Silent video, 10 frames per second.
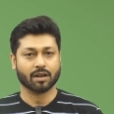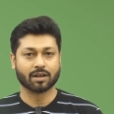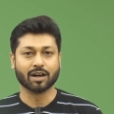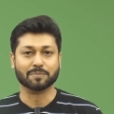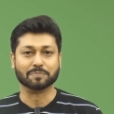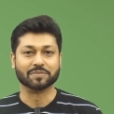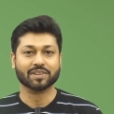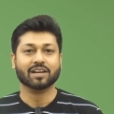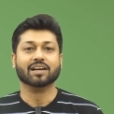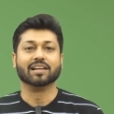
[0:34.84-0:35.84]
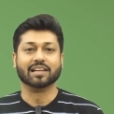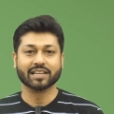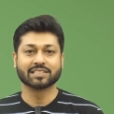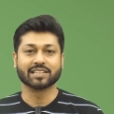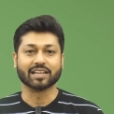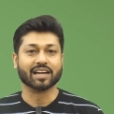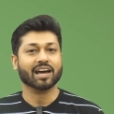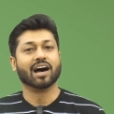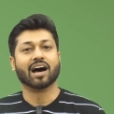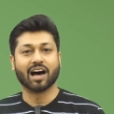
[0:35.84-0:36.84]
Come, let's see
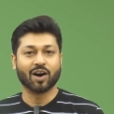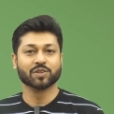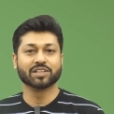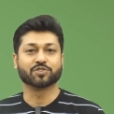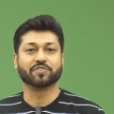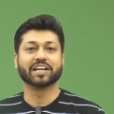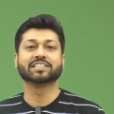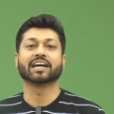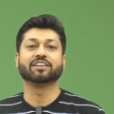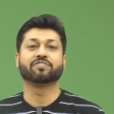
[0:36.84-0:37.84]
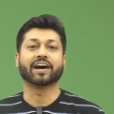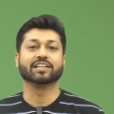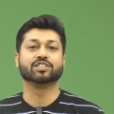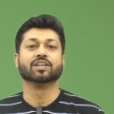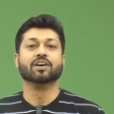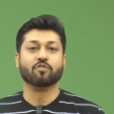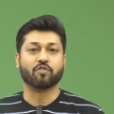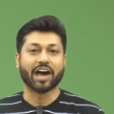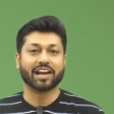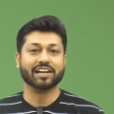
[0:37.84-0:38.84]
how this viricide fights
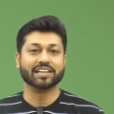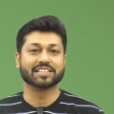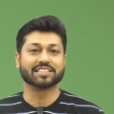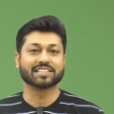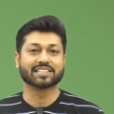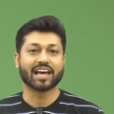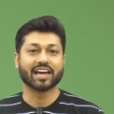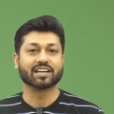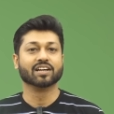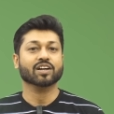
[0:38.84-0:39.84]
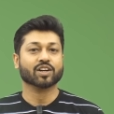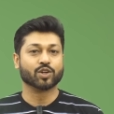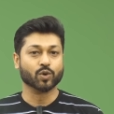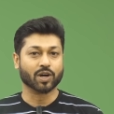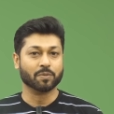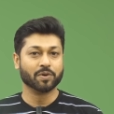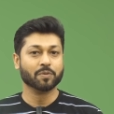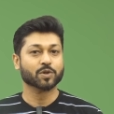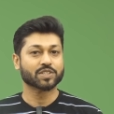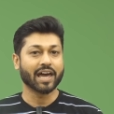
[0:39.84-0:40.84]
viral diseases like cucumber
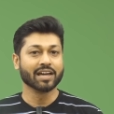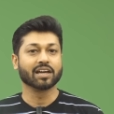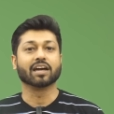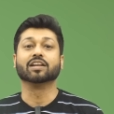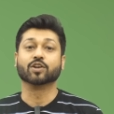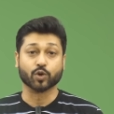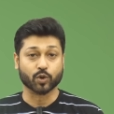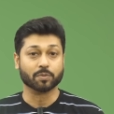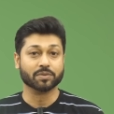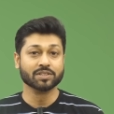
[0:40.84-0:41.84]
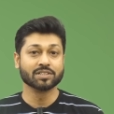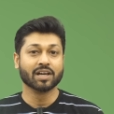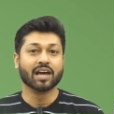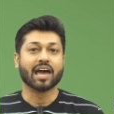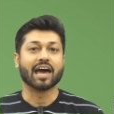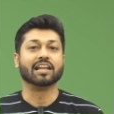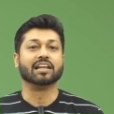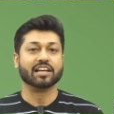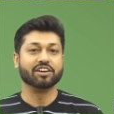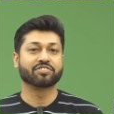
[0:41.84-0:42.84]
mosaic in cucumbers and
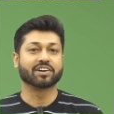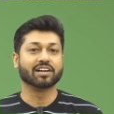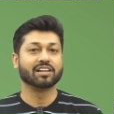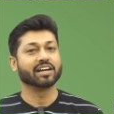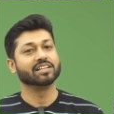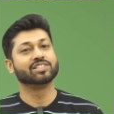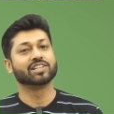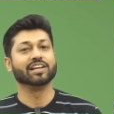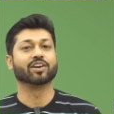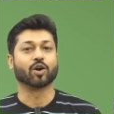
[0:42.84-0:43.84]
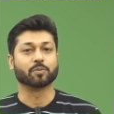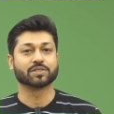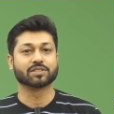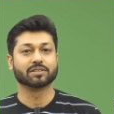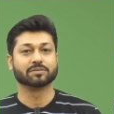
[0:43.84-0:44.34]
leaf curl in chili crops.